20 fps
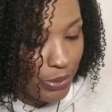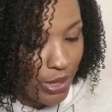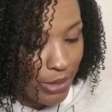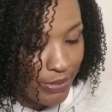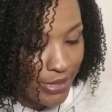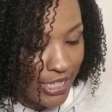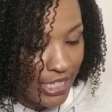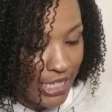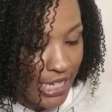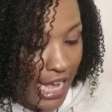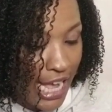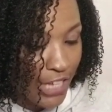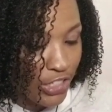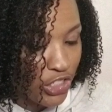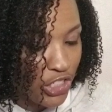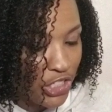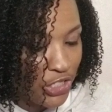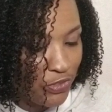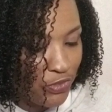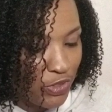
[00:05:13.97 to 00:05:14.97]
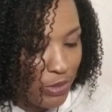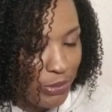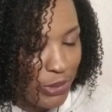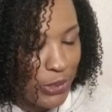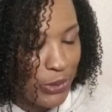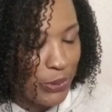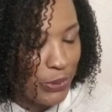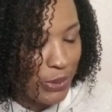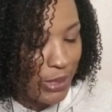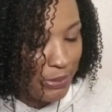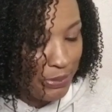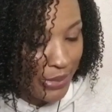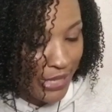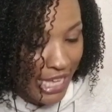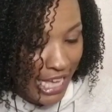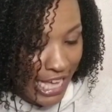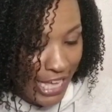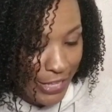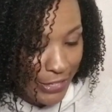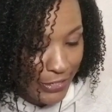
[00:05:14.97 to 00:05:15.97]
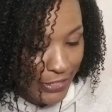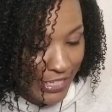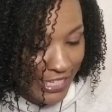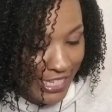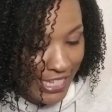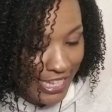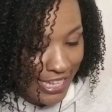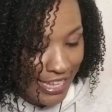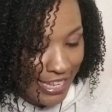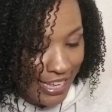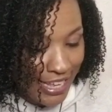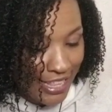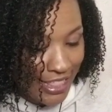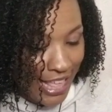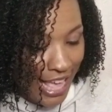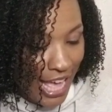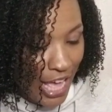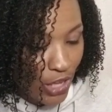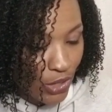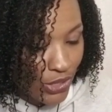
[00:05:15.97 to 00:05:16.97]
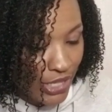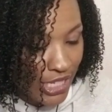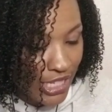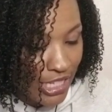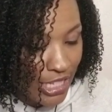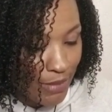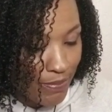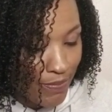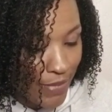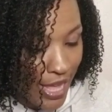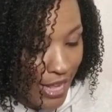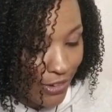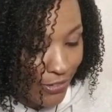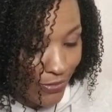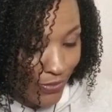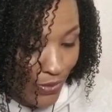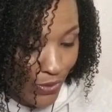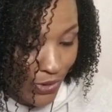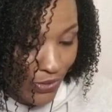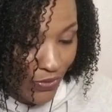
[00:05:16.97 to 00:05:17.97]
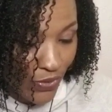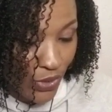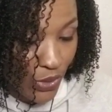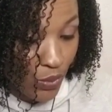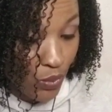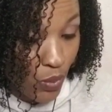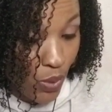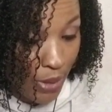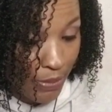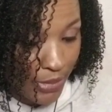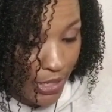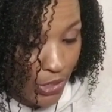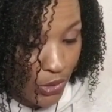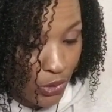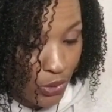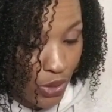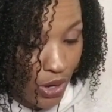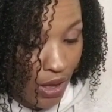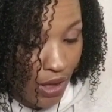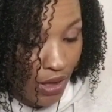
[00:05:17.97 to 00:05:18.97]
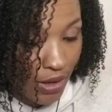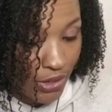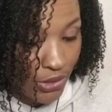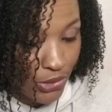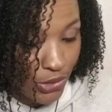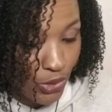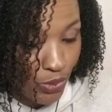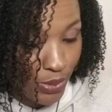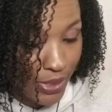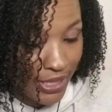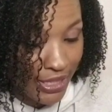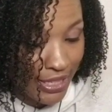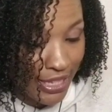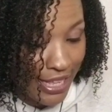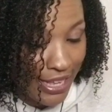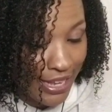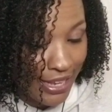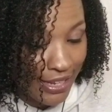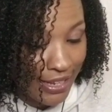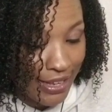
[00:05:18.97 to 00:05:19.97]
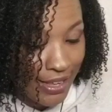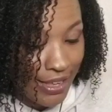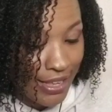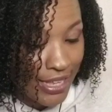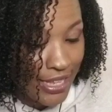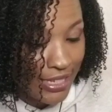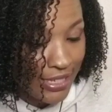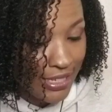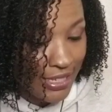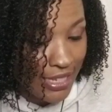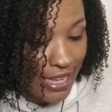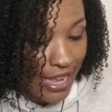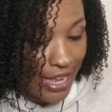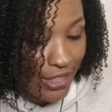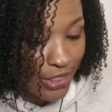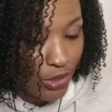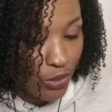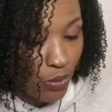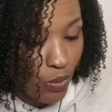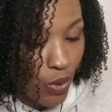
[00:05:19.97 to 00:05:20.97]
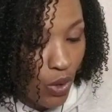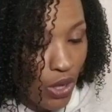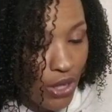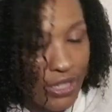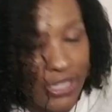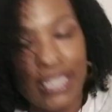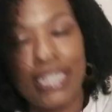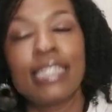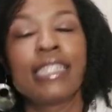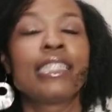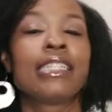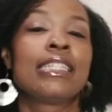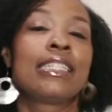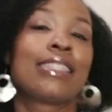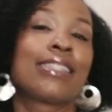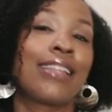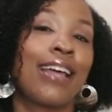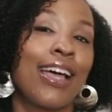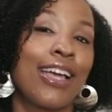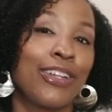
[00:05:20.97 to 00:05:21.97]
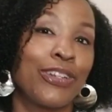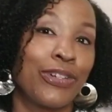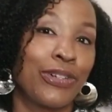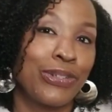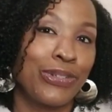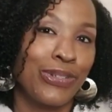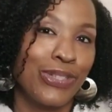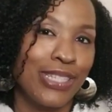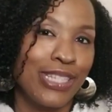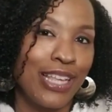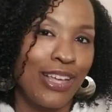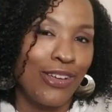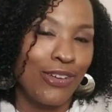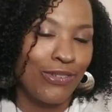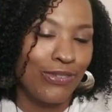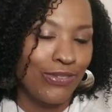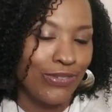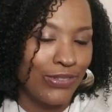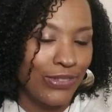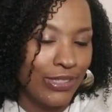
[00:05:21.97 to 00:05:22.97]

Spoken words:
woman dashing from a creepy house. The house is the metaphor for the woman who conquers what lay inside the walls and inside herself.